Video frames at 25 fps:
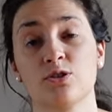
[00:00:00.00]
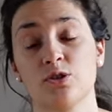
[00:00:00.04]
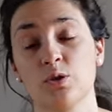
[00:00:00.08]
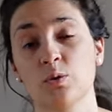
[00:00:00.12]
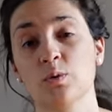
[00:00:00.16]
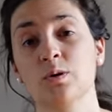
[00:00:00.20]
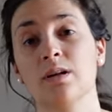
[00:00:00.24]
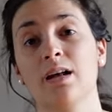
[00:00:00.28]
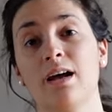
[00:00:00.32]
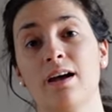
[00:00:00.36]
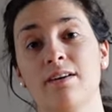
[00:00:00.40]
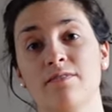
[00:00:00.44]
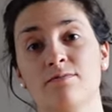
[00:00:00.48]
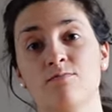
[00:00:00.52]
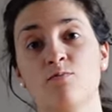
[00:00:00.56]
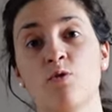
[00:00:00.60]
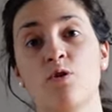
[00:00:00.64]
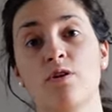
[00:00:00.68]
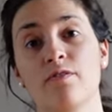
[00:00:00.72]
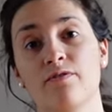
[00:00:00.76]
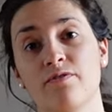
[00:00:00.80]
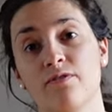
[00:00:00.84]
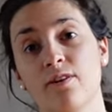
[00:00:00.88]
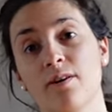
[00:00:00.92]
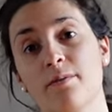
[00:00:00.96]
you will have
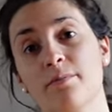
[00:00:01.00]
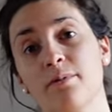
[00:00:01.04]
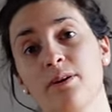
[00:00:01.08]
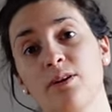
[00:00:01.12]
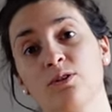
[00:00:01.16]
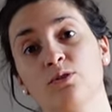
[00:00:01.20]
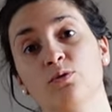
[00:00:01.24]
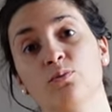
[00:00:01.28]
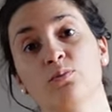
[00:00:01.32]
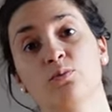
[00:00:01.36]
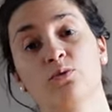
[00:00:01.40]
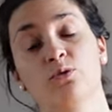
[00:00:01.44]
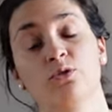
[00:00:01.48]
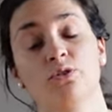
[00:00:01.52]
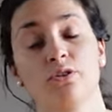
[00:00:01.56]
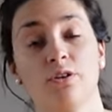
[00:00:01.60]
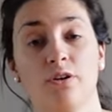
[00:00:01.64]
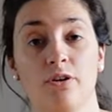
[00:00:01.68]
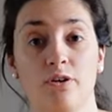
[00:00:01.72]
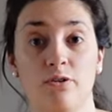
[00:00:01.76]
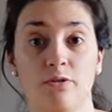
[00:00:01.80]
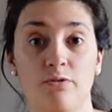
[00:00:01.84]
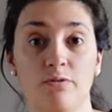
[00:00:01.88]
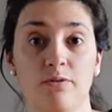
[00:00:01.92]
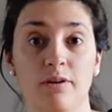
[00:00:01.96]
more fabric to put
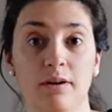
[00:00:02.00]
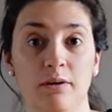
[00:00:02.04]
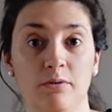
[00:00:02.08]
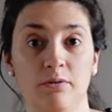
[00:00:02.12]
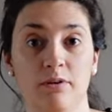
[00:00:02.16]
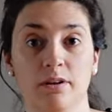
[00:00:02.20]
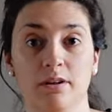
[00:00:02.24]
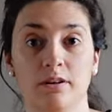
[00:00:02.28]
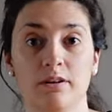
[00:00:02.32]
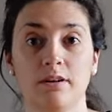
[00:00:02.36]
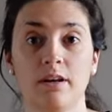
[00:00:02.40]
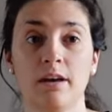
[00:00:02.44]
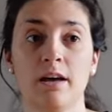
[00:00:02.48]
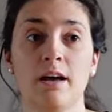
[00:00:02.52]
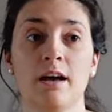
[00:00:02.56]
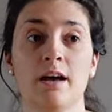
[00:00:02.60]
around it.